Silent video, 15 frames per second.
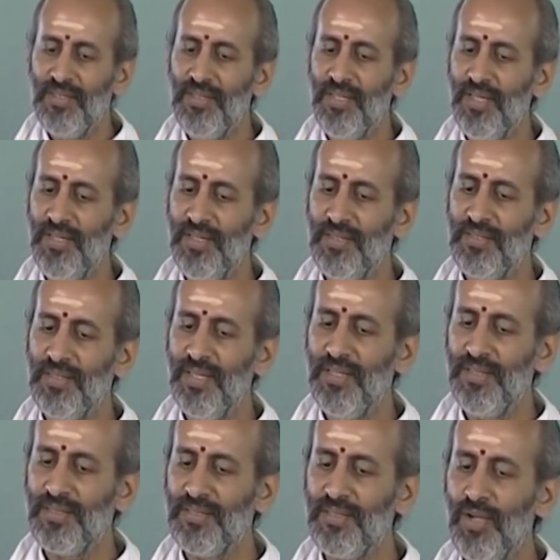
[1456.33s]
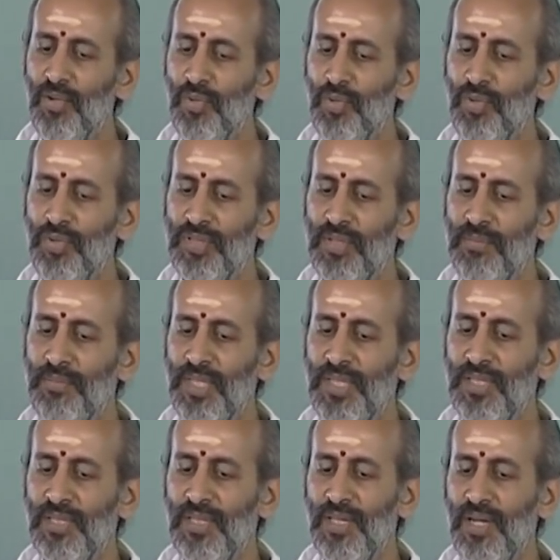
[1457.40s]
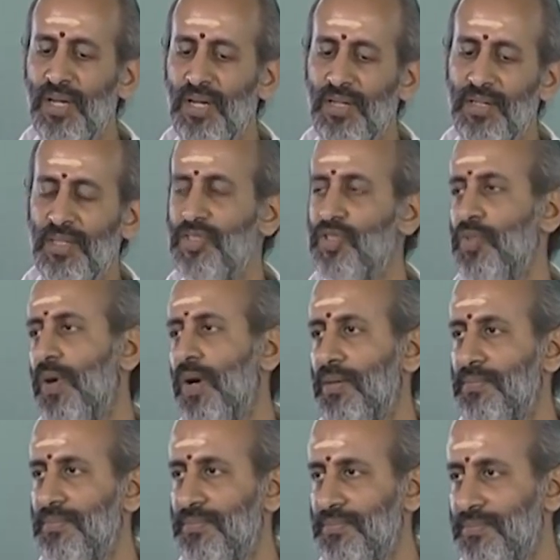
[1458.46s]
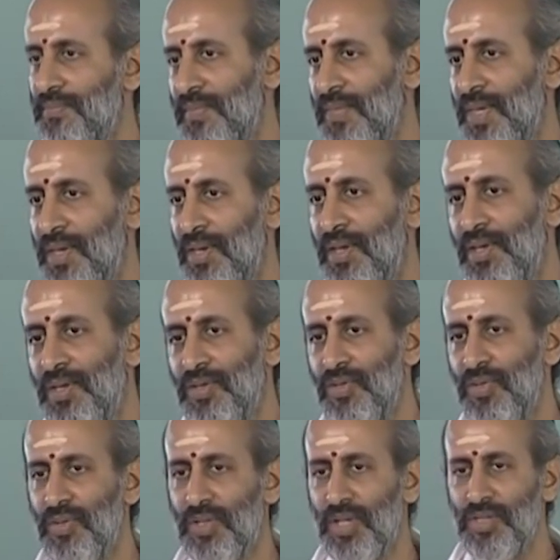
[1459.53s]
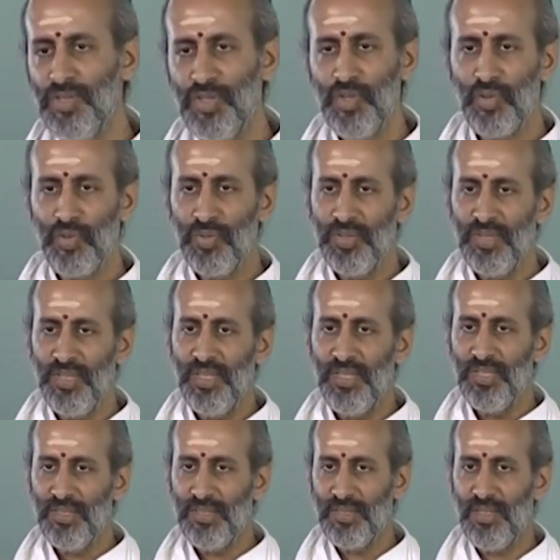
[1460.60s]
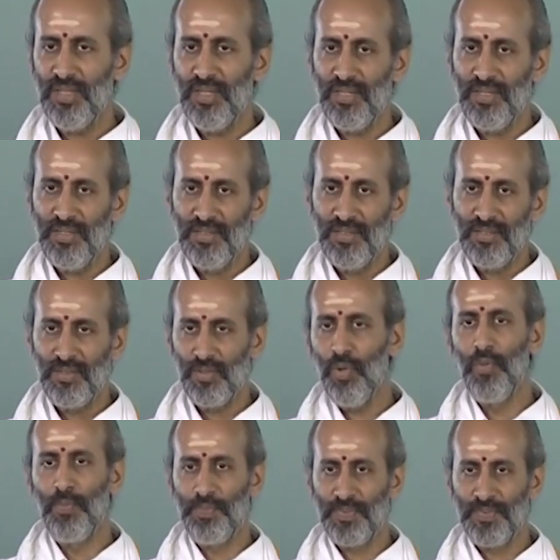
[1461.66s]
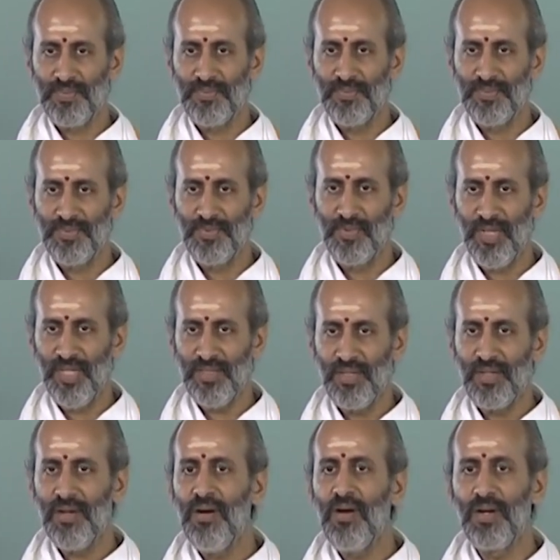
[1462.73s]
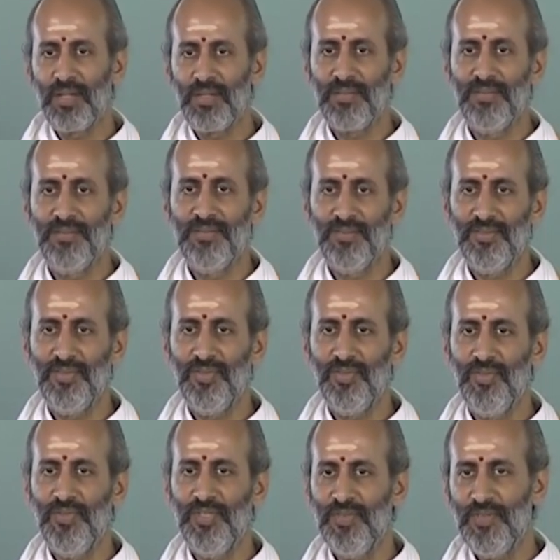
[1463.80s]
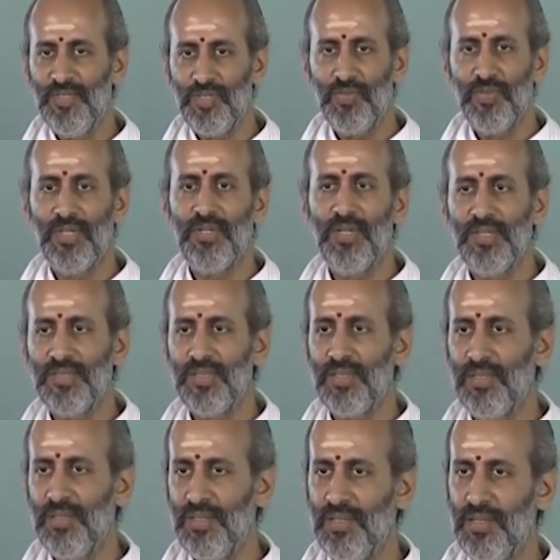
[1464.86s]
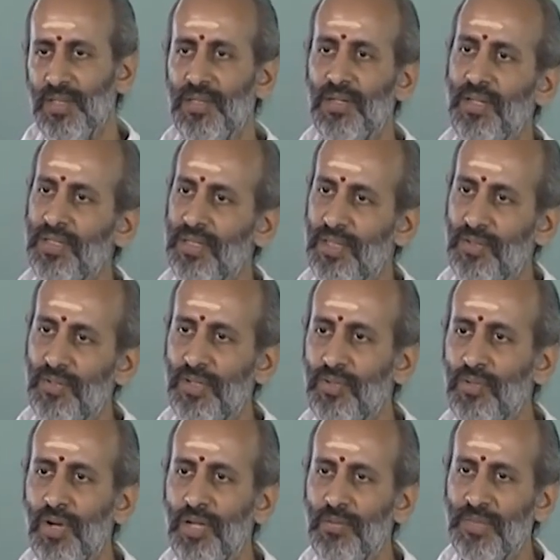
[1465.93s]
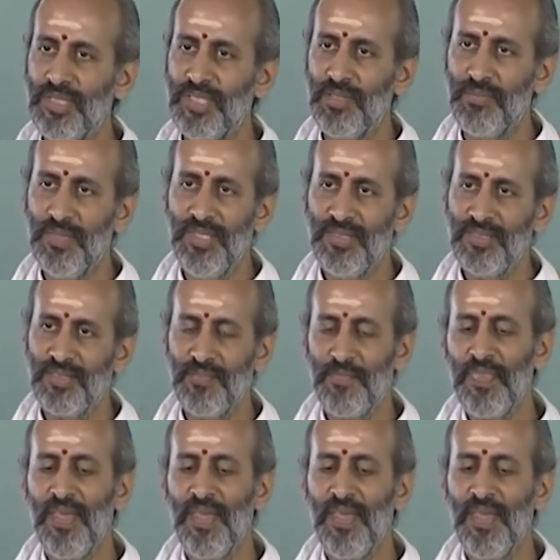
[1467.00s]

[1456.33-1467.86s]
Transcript: Then he says shanku sammitataya rajva. So rajju is rope, okay, the cord, so with which you will draw circle and all that, you will do all measurements.